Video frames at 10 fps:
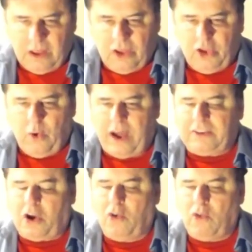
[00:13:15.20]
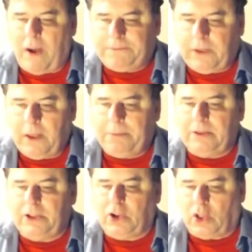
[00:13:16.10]
you had corrupt
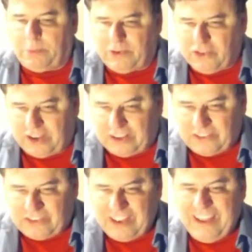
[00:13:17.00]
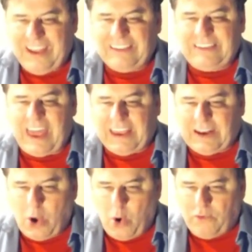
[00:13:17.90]
political machines taken
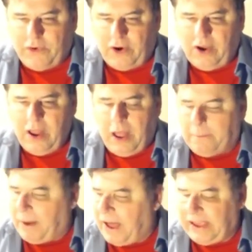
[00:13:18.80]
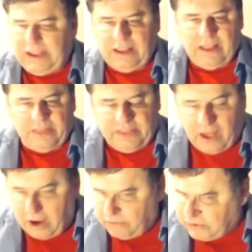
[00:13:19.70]
over by the
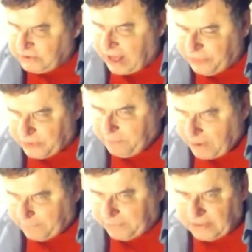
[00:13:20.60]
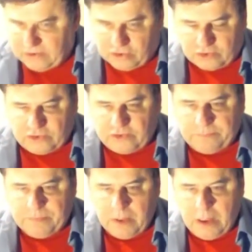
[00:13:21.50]
Irish Catholic populations
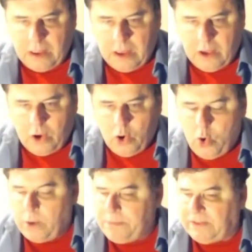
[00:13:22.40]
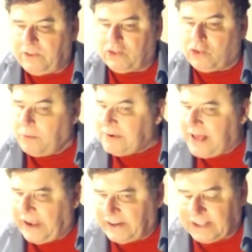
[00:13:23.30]
who had been
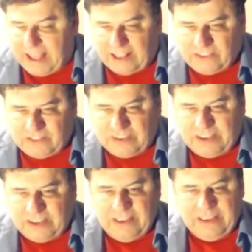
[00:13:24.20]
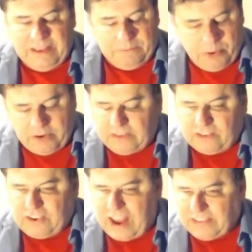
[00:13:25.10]
discriminated against, put into
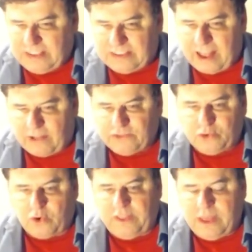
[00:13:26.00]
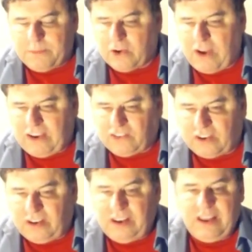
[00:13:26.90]
shanty towns during the immigration,